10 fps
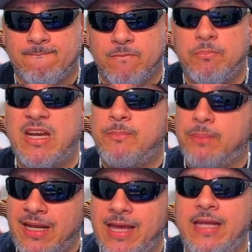But he
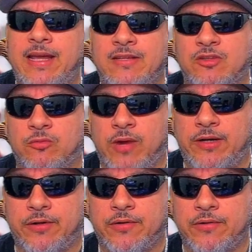played as a
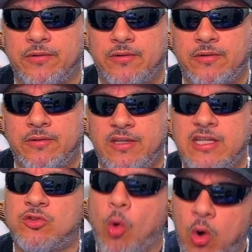Raider.
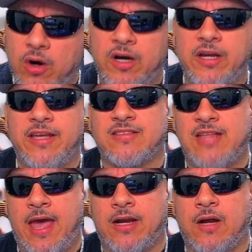His aura is
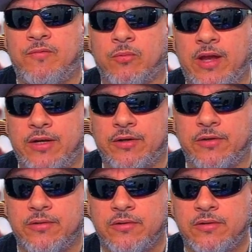that of a Raider.
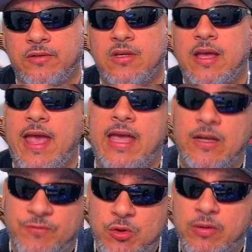And if
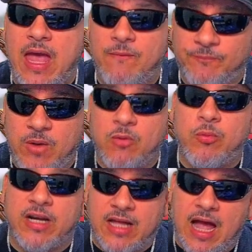you can't fuck with a
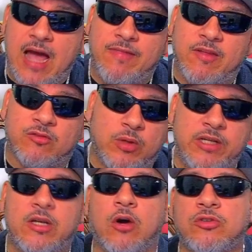guy that's willing
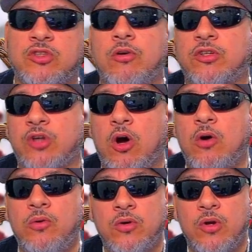to go toe-to-toe
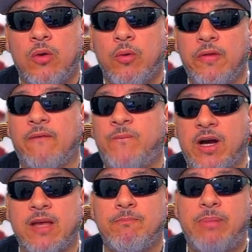with a
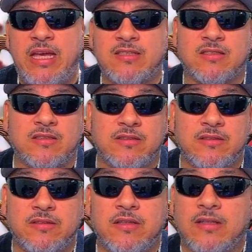fucking beast
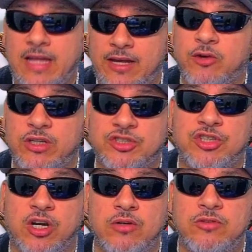like Chris
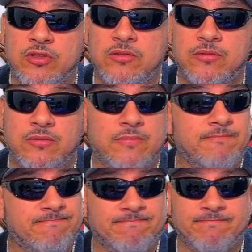Jones,
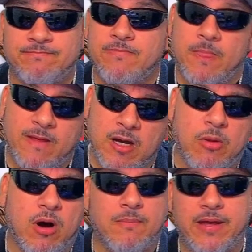come
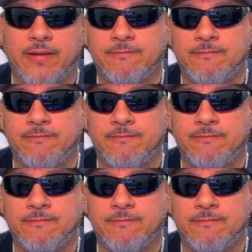on, man.